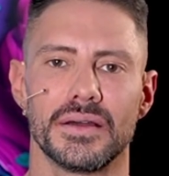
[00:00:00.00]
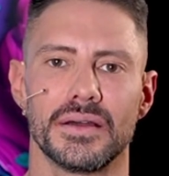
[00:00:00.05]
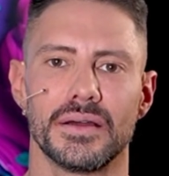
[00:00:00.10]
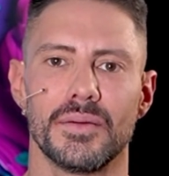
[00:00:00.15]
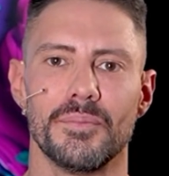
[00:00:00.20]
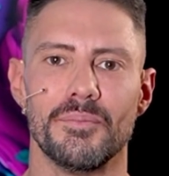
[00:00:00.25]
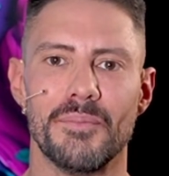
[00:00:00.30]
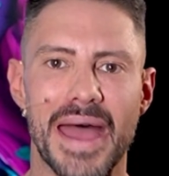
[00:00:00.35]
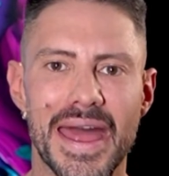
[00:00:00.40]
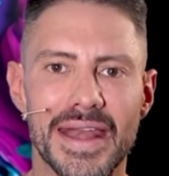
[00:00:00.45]

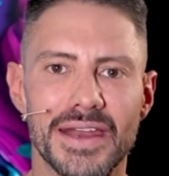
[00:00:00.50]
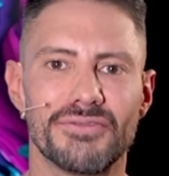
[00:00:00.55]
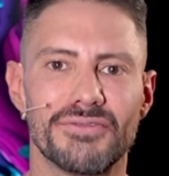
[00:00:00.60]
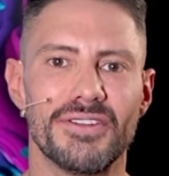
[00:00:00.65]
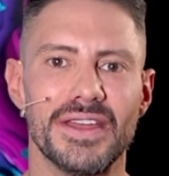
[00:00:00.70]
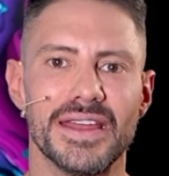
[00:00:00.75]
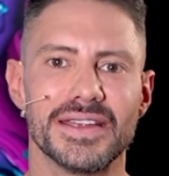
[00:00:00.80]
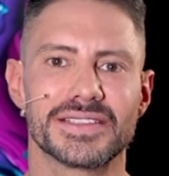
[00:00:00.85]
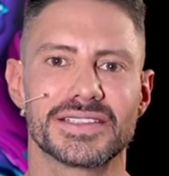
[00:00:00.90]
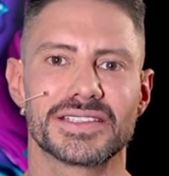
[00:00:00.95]

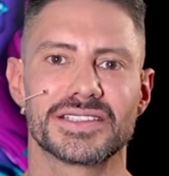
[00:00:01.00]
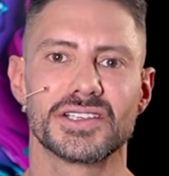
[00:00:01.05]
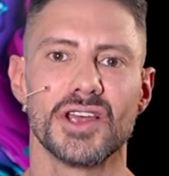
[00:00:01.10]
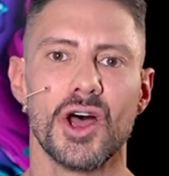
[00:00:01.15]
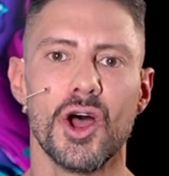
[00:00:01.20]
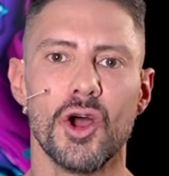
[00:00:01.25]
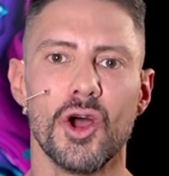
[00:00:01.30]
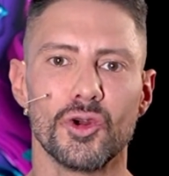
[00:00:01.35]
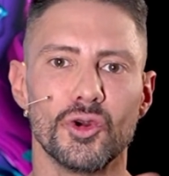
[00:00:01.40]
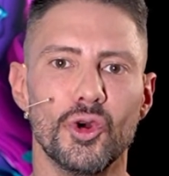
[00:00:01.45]
manifests,
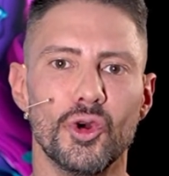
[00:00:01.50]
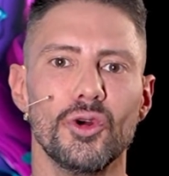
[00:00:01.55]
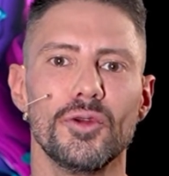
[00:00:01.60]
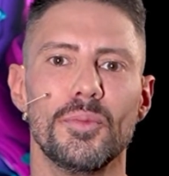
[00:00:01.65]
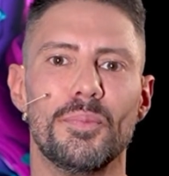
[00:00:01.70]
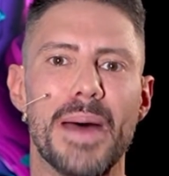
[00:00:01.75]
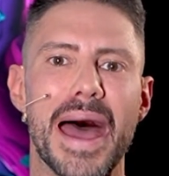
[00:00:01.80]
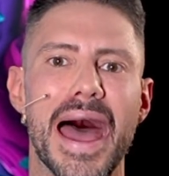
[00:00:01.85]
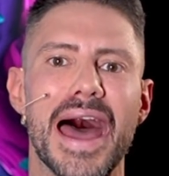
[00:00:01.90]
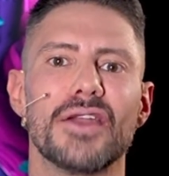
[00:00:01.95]
good,
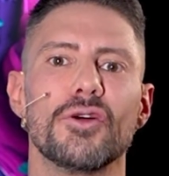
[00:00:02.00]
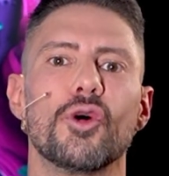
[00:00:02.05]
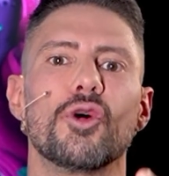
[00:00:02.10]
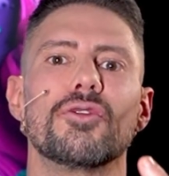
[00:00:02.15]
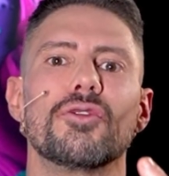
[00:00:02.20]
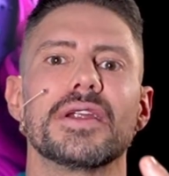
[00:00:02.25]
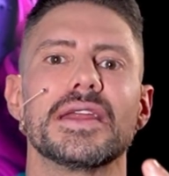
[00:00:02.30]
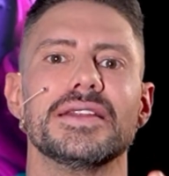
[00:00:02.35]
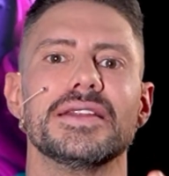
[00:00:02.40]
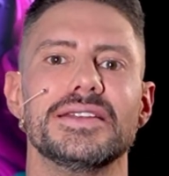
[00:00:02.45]
bad,
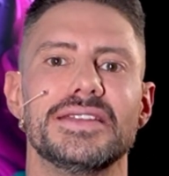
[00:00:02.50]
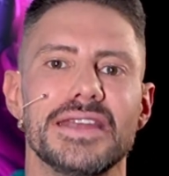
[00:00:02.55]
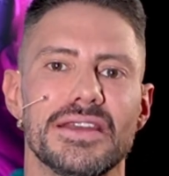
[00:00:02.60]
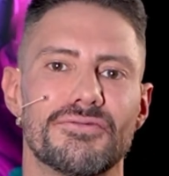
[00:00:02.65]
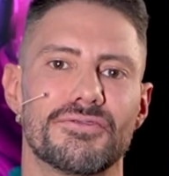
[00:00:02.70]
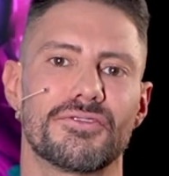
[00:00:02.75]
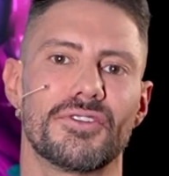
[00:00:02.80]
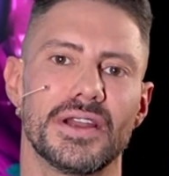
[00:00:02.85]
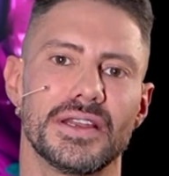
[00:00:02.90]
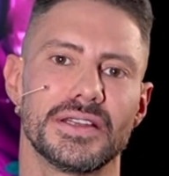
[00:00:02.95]
or
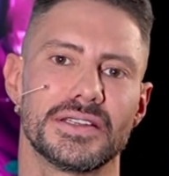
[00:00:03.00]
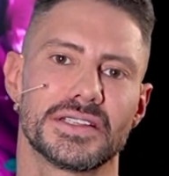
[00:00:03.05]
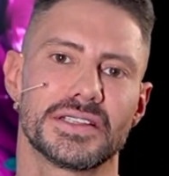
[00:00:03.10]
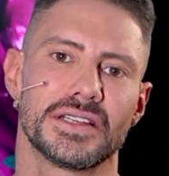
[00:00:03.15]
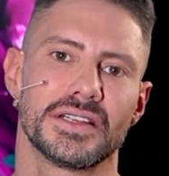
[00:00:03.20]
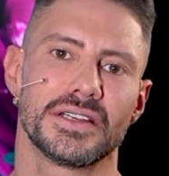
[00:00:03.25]
indifferent.